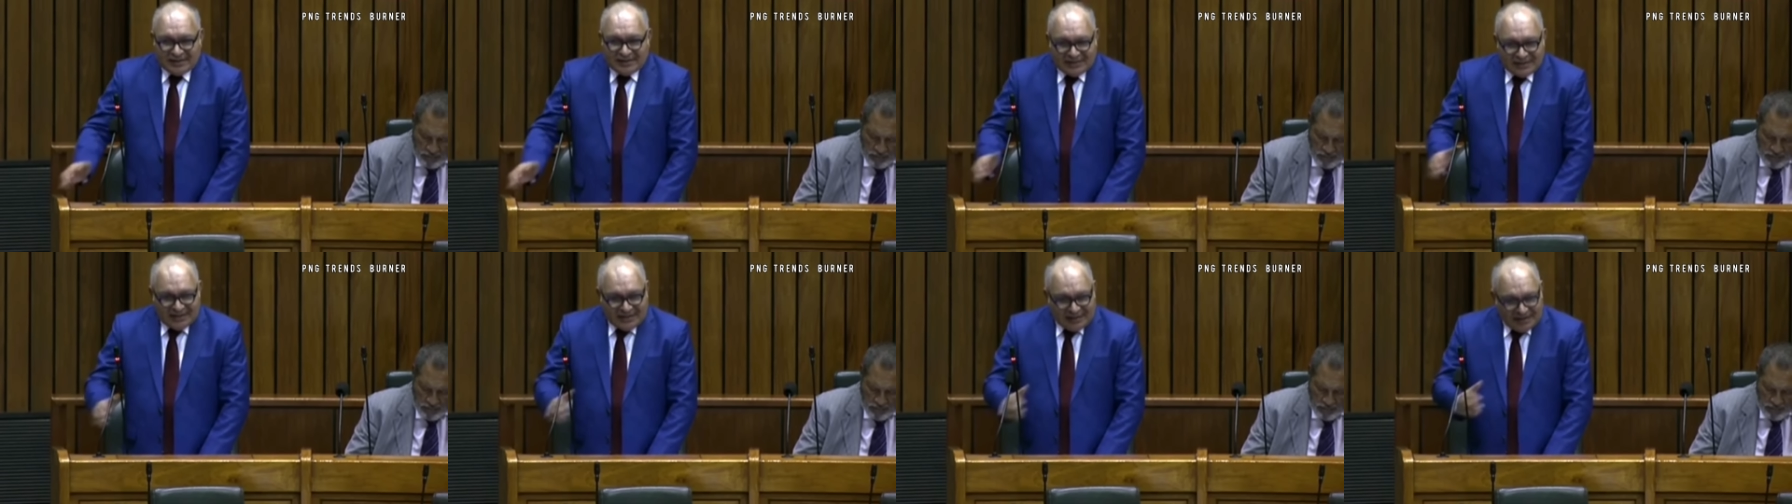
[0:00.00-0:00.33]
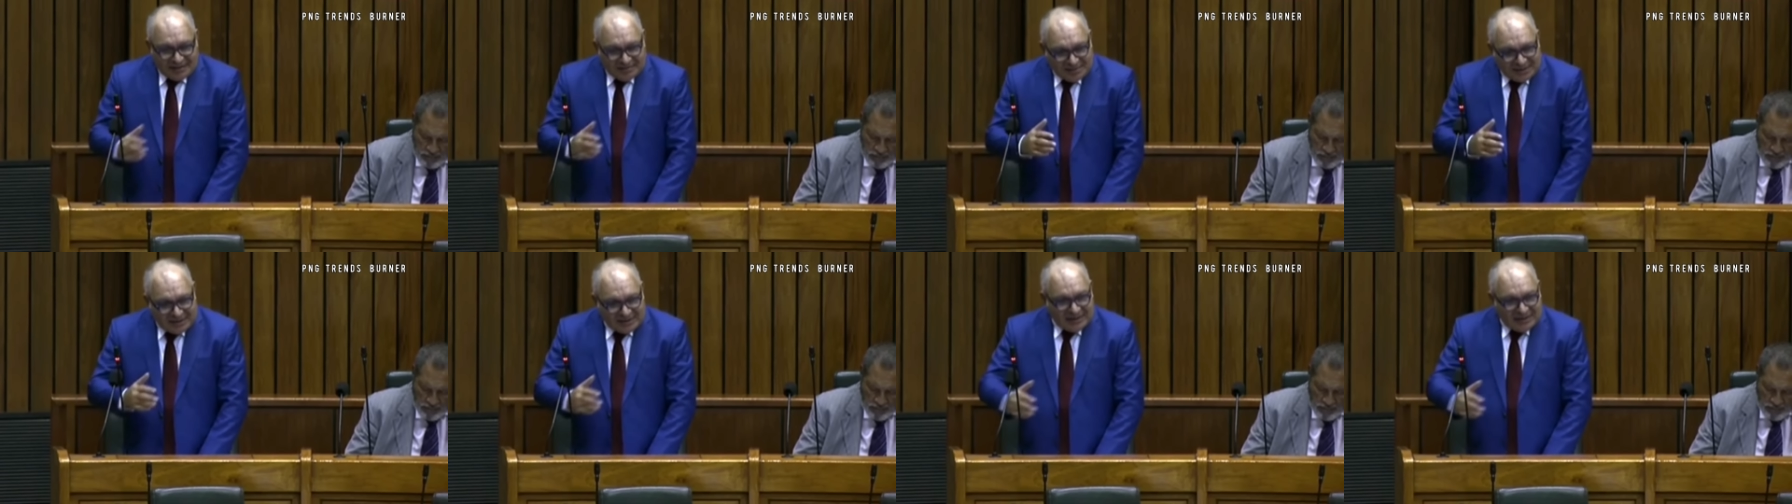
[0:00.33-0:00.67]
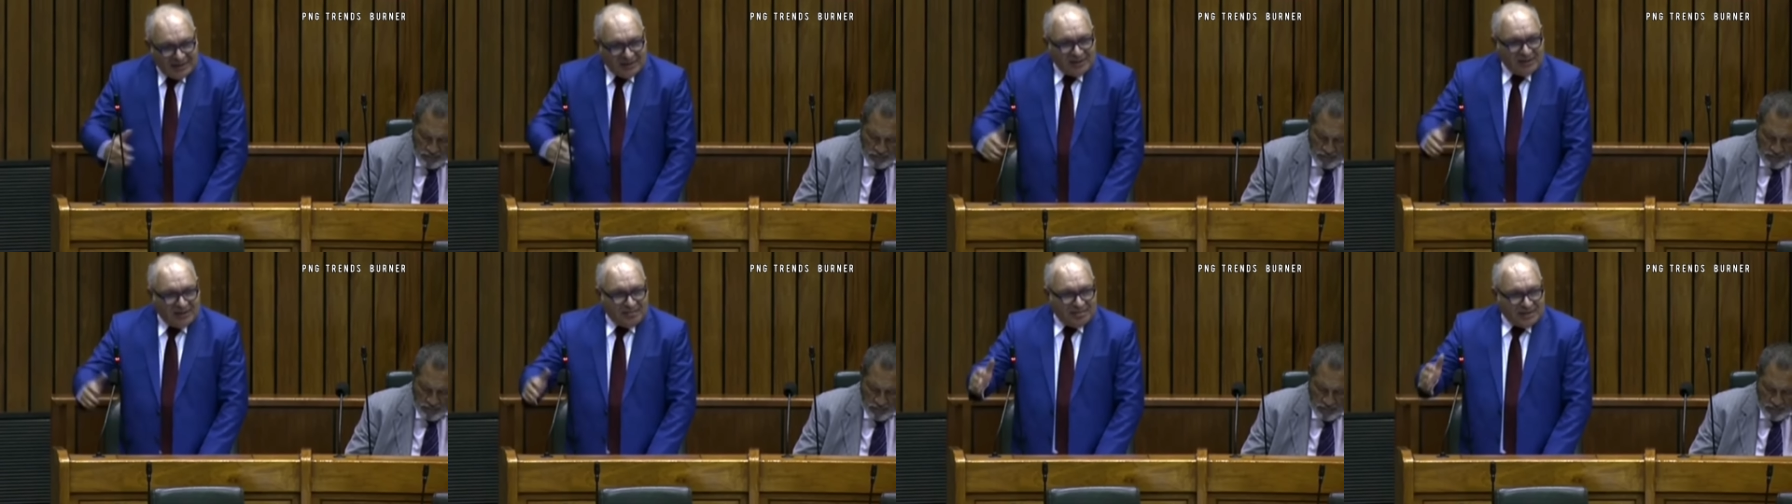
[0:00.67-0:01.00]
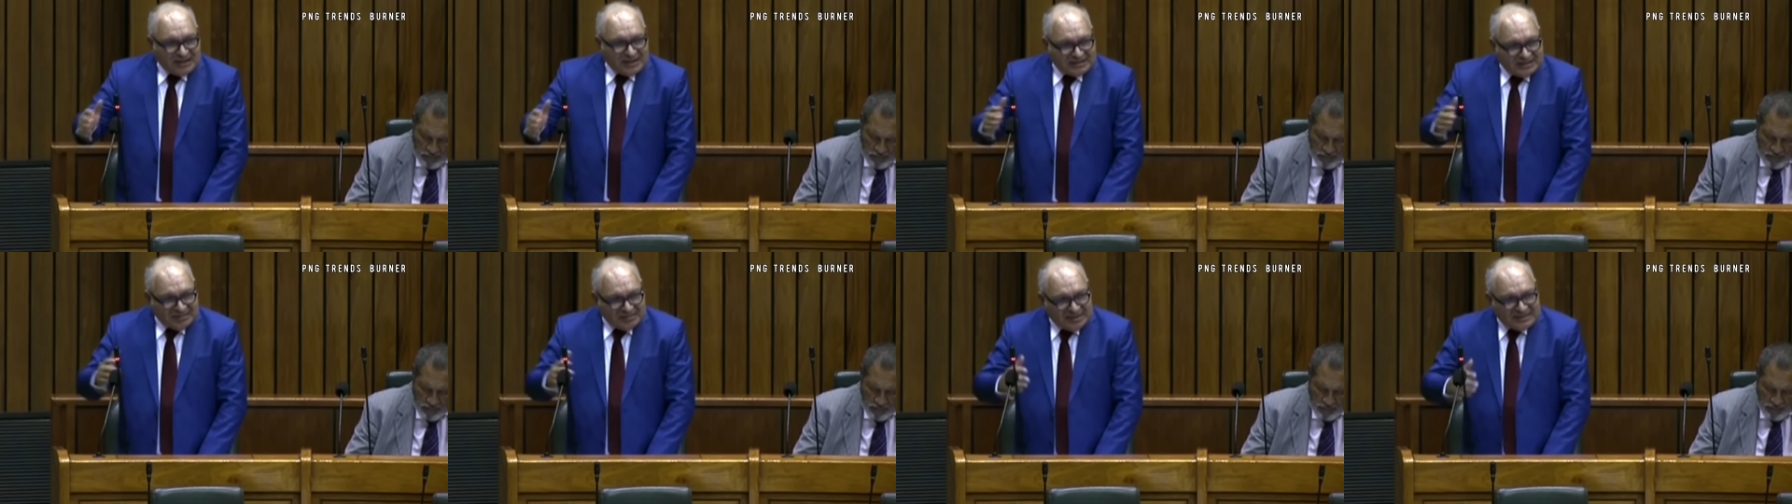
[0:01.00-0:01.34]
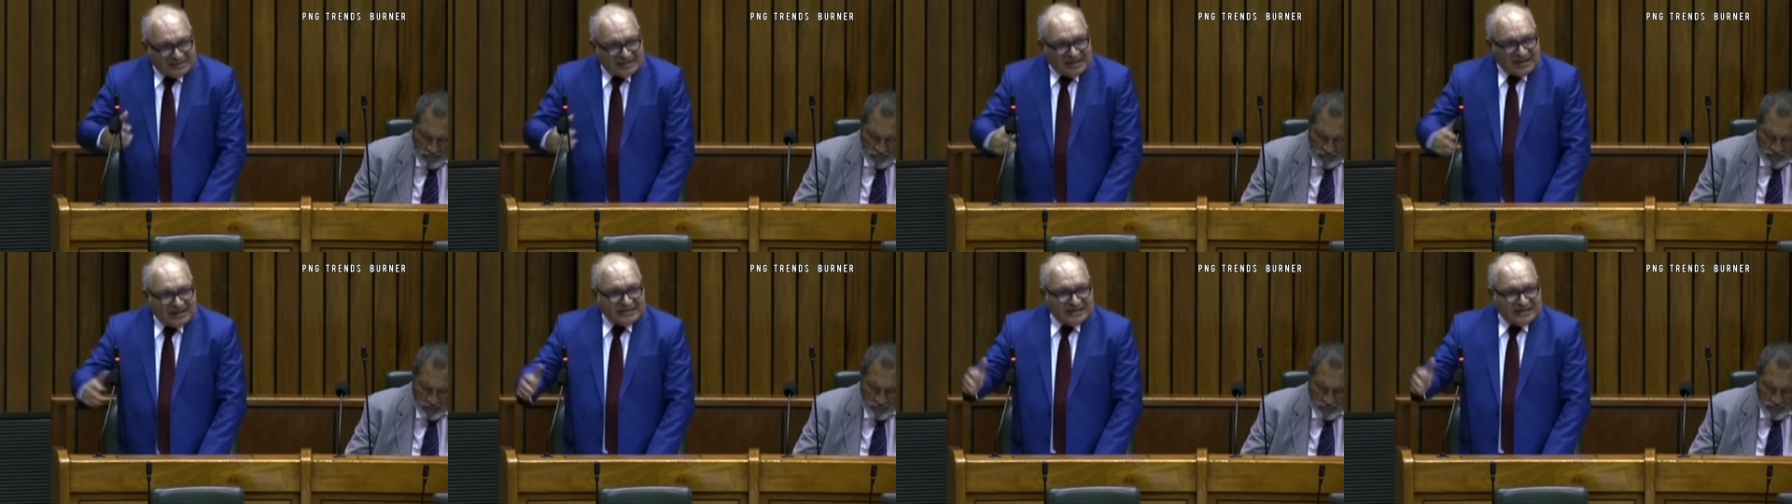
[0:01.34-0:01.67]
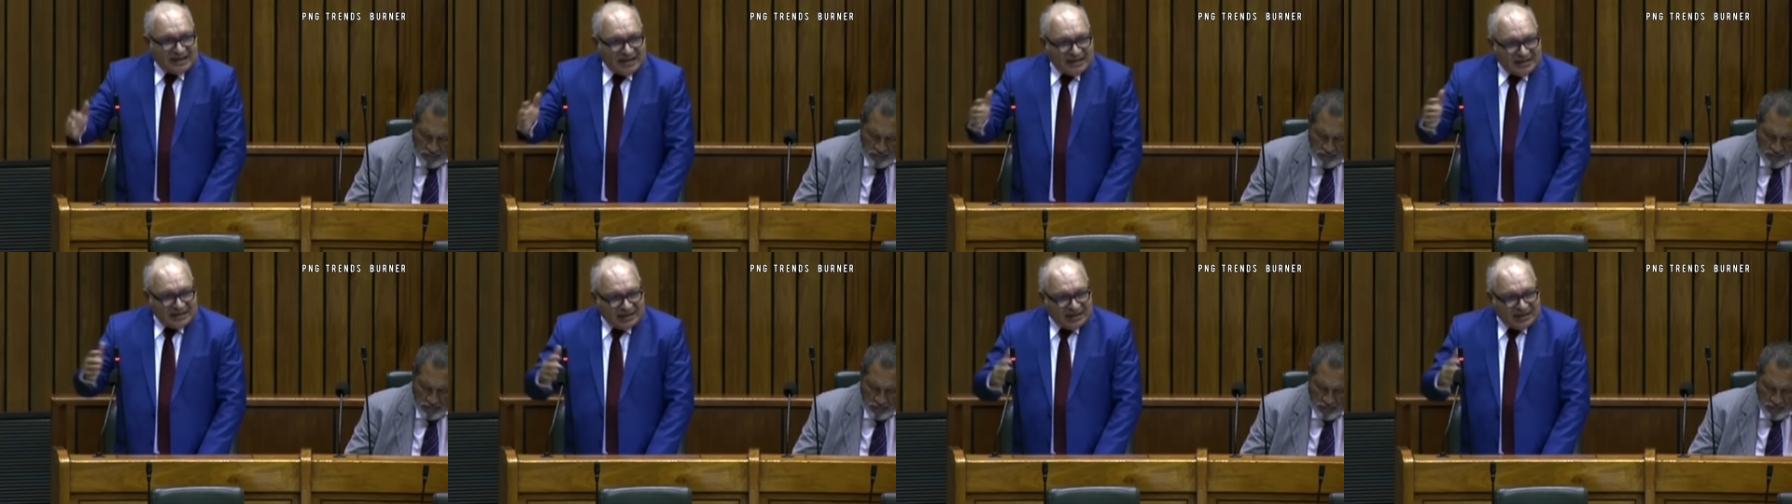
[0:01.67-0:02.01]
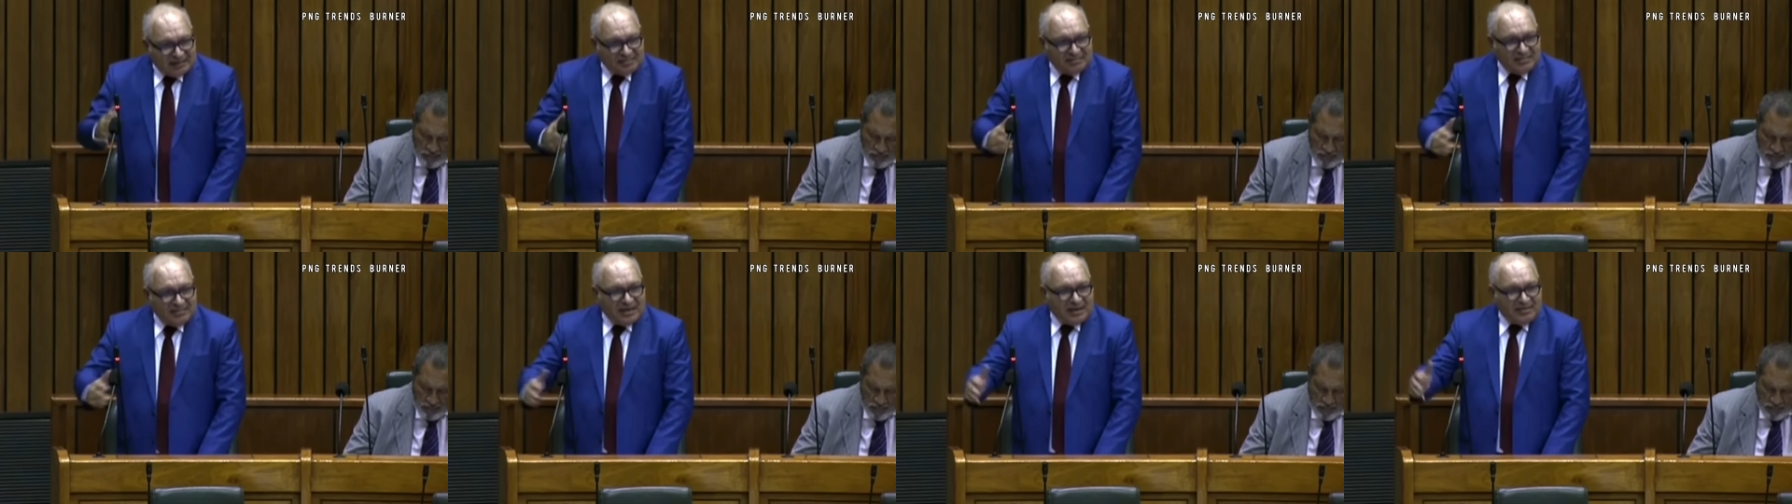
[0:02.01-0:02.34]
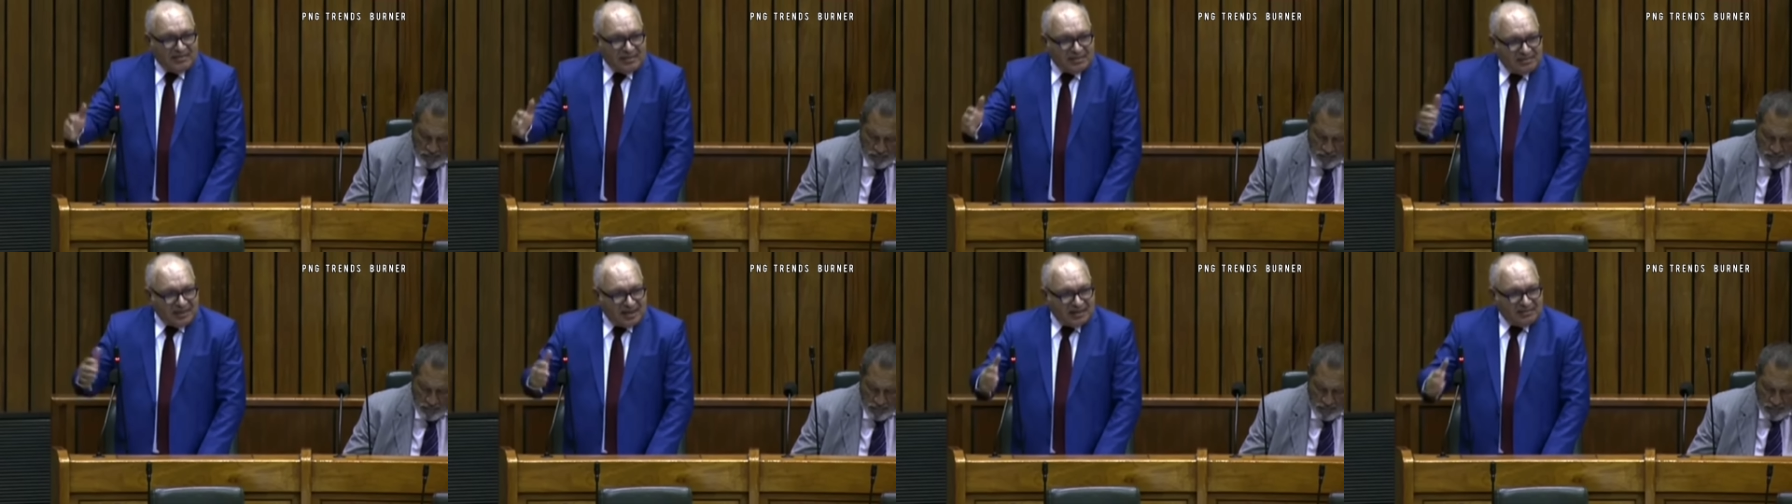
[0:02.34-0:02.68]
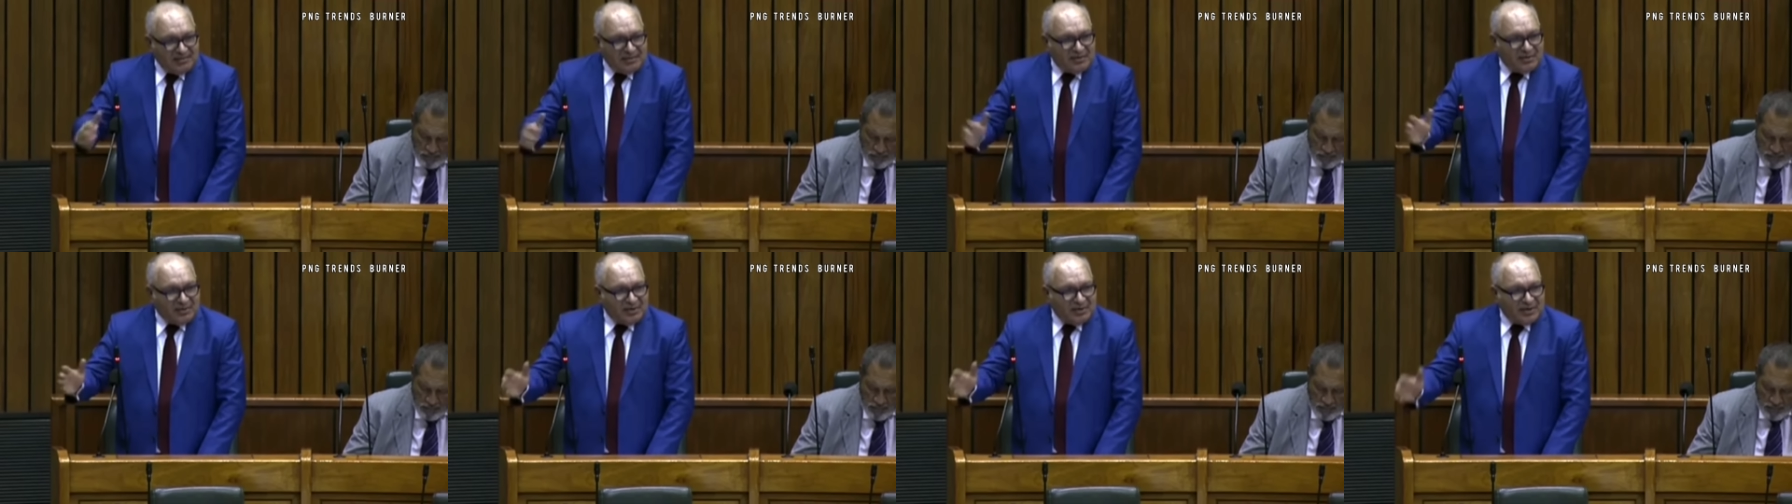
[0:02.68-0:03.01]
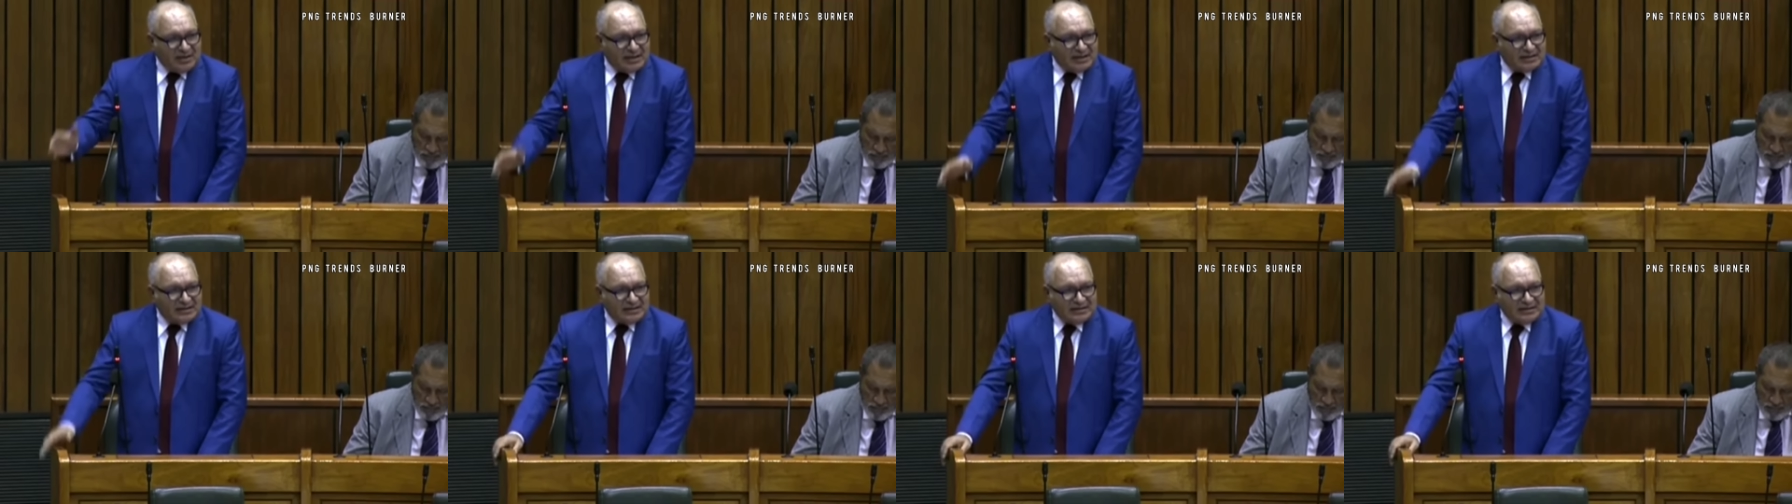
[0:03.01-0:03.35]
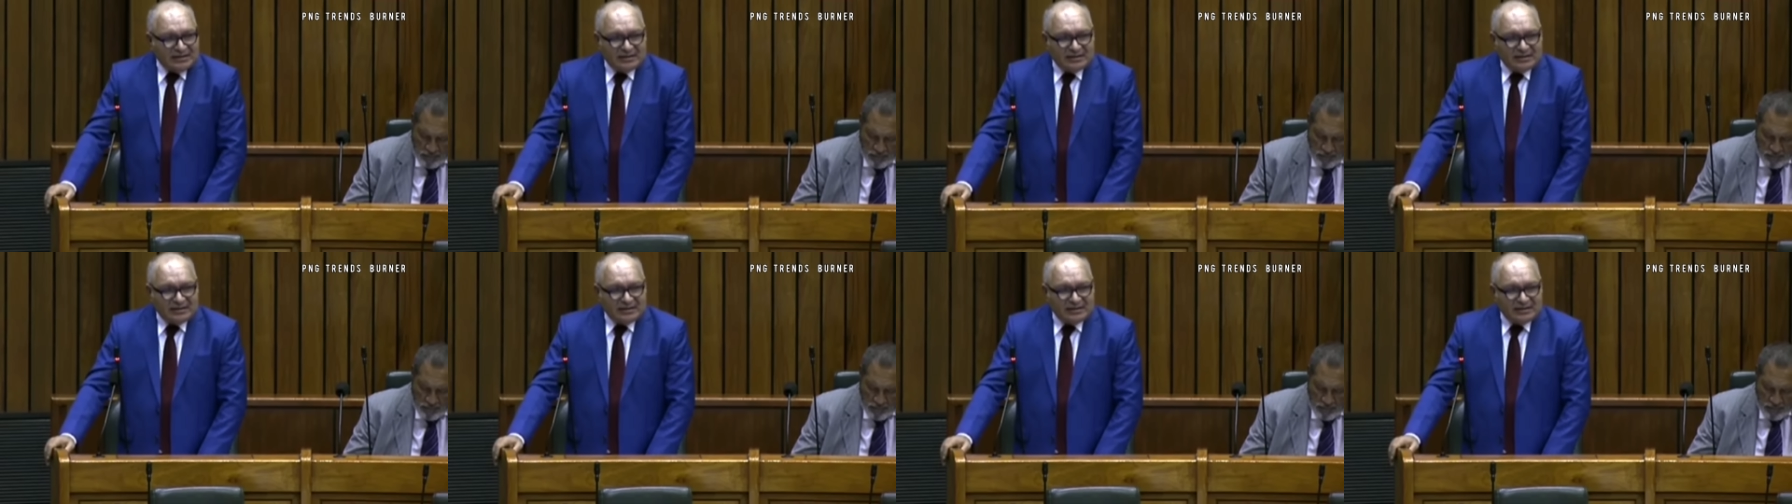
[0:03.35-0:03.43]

deliberately only brought him this last side now. Blame you go yet.